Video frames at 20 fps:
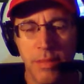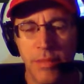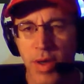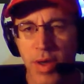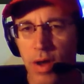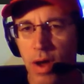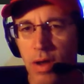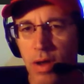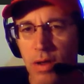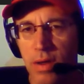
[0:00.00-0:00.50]

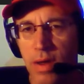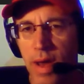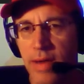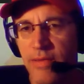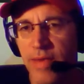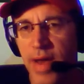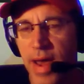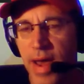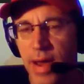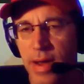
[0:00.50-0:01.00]
They all
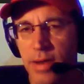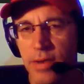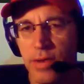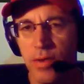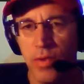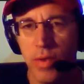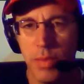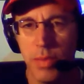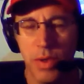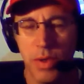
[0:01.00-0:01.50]
have had
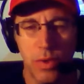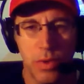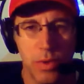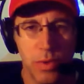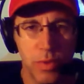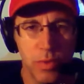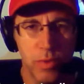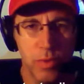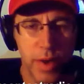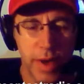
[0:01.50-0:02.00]

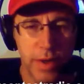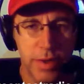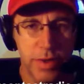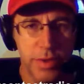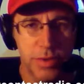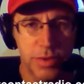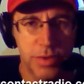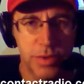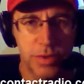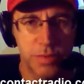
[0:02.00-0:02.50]
criminal
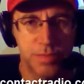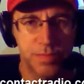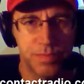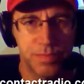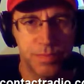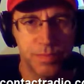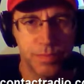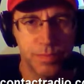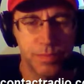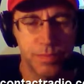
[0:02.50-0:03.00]
records.
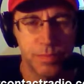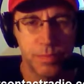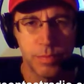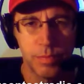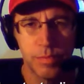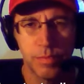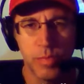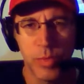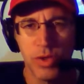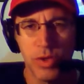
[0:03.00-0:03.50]

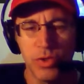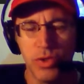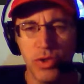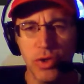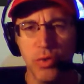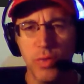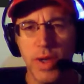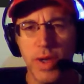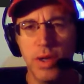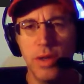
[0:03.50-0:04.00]

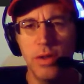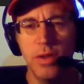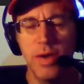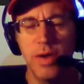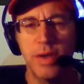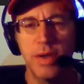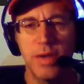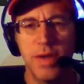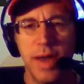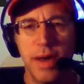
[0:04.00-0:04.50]
Sure, we can
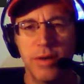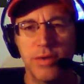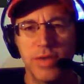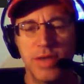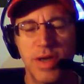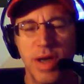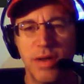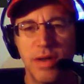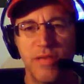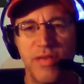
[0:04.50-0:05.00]
look at the
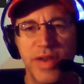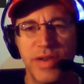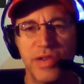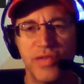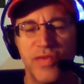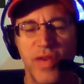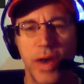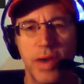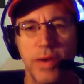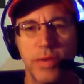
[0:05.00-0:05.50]
outside
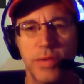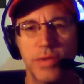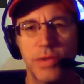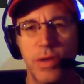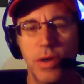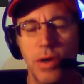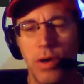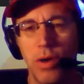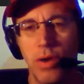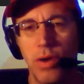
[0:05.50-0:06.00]
face value and
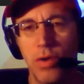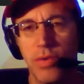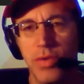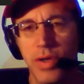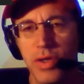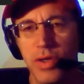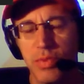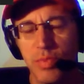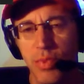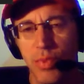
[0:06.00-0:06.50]
say, oh,
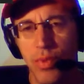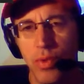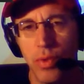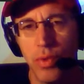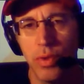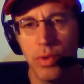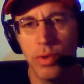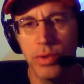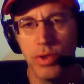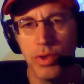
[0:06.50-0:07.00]
these
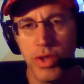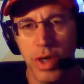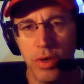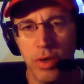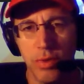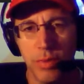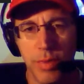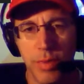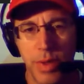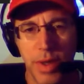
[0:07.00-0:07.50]
poor
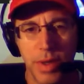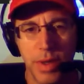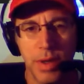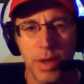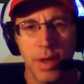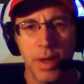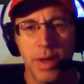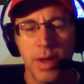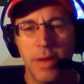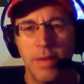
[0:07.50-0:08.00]
gentlemen,
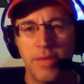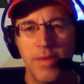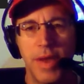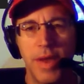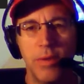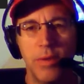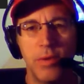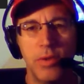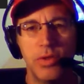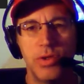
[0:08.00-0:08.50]

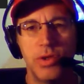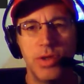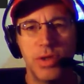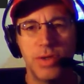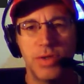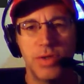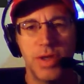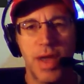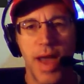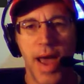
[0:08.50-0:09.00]
they were
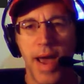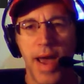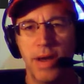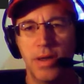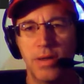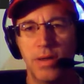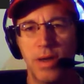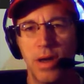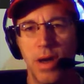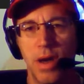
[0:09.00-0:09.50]
just
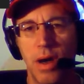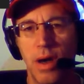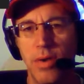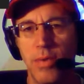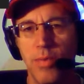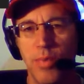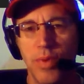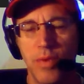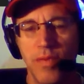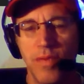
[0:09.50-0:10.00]
hacked,
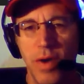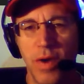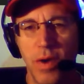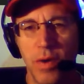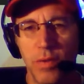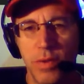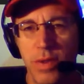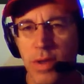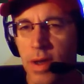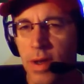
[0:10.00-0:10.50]

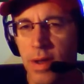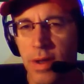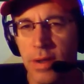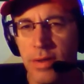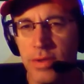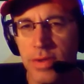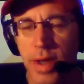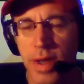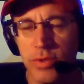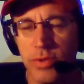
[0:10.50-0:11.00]
unprovoked.
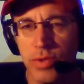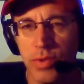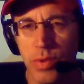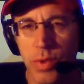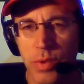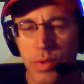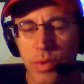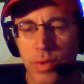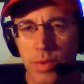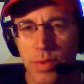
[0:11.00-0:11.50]
It's not
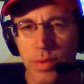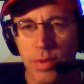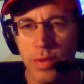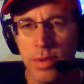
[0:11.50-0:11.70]
true.